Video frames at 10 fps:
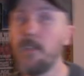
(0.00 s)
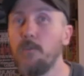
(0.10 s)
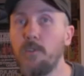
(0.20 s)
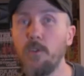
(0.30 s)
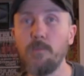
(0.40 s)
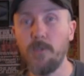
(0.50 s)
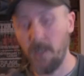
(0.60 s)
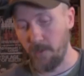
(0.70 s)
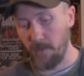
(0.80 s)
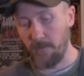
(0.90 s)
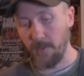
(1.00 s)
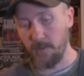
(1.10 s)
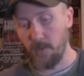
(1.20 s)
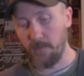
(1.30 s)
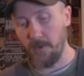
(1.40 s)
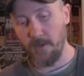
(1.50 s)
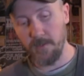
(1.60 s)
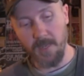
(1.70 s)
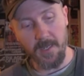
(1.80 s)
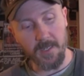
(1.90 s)
YouTube took over. So for our
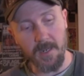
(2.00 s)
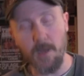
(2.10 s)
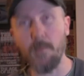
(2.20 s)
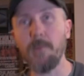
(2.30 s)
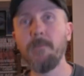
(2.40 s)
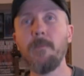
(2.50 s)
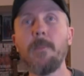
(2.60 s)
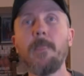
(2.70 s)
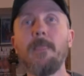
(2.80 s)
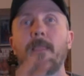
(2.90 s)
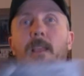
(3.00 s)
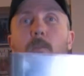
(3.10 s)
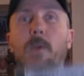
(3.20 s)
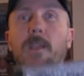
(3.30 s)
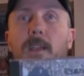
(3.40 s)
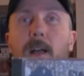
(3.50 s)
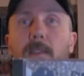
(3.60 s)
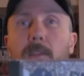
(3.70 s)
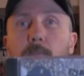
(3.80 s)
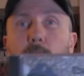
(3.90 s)
second album, we
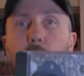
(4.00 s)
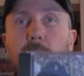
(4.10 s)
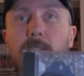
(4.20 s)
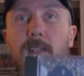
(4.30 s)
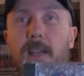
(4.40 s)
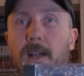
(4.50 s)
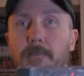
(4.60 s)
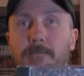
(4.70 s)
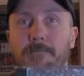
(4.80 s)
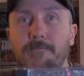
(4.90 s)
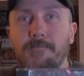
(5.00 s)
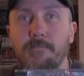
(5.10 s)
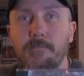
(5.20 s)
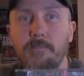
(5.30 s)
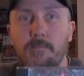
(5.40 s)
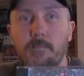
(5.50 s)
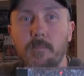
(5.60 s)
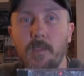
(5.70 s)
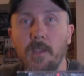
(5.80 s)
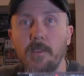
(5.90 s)
got them printed up.
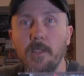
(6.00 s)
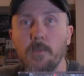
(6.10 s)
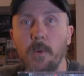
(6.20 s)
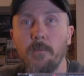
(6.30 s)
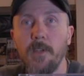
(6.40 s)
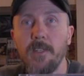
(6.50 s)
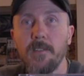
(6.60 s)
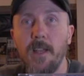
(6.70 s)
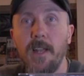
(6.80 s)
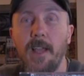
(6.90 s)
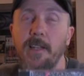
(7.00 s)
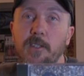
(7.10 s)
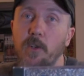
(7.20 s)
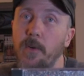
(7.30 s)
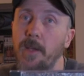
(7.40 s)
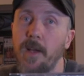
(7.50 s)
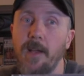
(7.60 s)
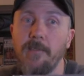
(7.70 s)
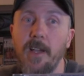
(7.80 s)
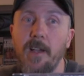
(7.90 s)
This one we designed. I'm going to show you.
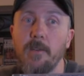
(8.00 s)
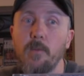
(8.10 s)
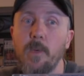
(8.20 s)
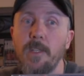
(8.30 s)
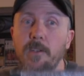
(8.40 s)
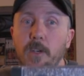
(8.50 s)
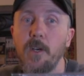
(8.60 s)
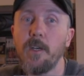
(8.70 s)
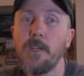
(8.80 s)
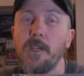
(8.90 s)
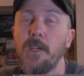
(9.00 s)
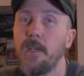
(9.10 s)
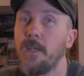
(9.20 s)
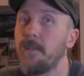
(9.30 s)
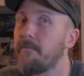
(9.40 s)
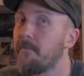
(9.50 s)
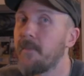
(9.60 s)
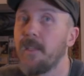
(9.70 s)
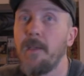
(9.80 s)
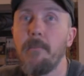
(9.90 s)
We took
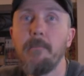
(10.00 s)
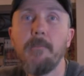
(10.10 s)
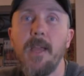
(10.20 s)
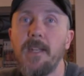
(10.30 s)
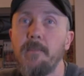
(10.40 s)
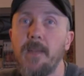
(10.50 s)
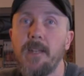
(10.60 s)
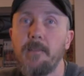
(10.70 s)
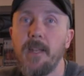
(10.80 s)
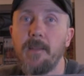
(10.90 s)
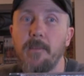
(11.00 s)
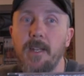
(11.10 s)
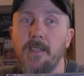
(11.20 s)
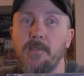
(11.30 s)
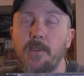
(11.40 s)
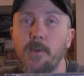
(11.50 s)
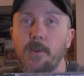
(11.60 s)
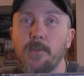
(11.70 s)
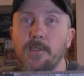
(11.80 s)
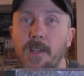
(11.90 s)
many
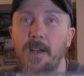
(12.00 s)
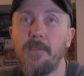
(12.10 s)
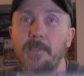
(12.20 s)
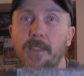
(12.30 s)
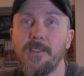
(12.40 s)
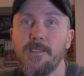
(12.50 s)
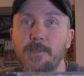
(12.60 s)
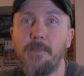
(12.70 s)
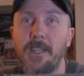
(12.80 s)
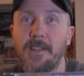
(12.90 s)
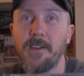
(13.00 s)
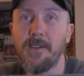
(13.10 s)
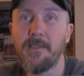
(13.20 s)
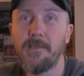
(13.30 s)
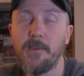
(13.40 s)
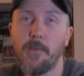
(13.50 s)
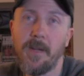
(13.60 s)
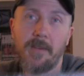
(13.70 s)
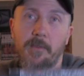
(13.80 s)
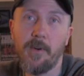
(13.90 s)
photos of speaker. For
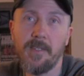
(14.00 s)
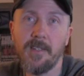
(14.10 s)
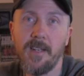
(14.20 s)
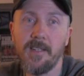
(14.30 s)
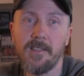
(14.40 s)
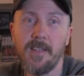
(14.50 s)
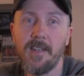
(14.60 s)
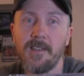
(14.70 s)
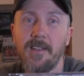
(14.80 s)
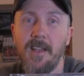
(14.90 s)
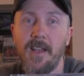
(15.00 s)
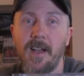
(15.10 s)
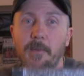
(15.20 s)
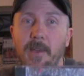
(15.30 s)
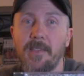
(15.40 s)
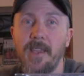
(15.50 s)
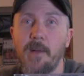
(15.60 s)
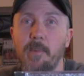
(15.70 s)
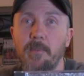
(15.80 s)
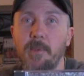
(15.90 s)
whatever reason, I decided I want the
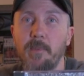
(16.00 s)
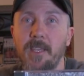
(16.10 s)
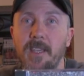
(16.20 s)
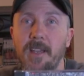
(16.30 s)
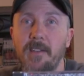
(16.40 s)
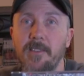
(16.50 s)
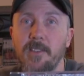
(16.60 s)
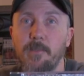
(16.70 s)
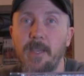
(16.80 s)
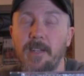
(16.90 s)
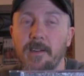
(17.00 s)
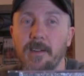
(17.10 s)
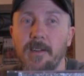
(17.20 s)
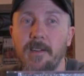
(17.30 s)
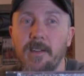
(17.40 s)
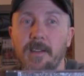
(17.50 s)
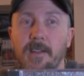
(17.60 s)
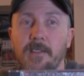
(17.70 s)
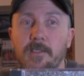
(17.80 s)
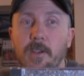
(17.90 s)
album to be of a speaker.
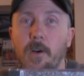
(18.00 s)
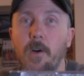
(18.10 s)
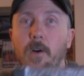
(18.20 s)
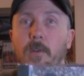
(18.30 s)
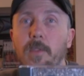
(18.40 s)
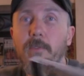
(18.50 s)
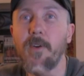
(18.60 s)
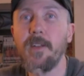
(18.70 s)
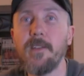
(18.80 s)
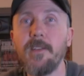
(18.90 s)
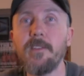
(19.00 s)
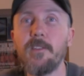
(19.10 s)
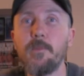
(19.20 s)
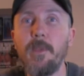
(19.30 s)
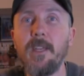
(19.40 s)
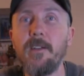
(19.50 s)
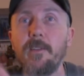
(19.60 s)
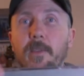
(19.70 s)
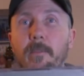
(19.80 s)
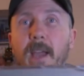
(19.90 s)
So the front is a speaker,
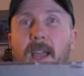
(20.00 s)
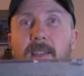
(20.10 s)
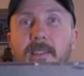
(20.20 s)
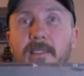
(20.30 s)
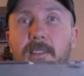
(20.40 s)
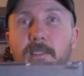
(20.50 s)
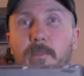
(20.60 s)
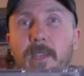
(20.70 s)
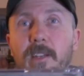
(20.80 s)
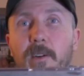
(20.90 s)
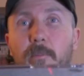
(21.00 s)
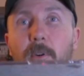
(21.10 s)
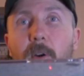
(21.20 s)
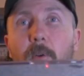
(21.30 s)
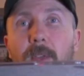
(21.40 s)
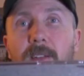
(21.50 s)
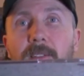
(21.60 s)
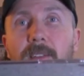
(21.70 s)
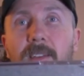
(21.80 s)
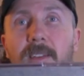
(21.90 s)
the back is the speaker broken.